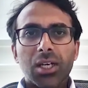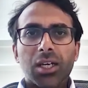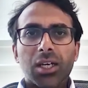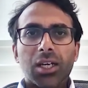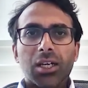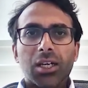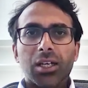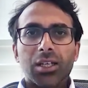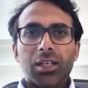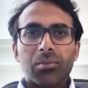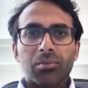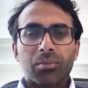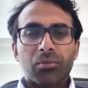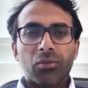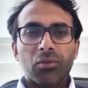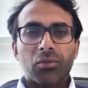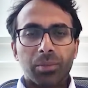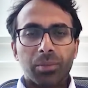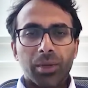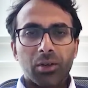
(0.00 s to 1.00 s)
in
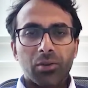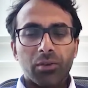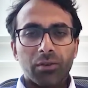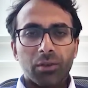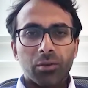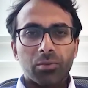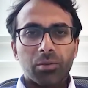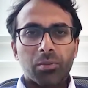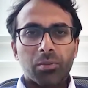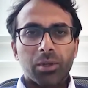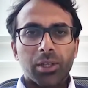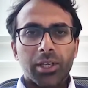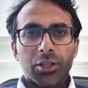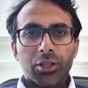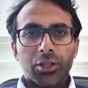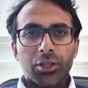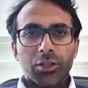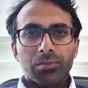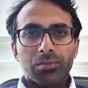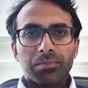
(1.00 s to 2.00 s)
peer reviewed
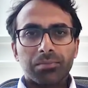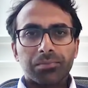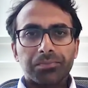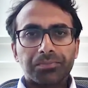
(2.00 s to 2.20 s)
publication.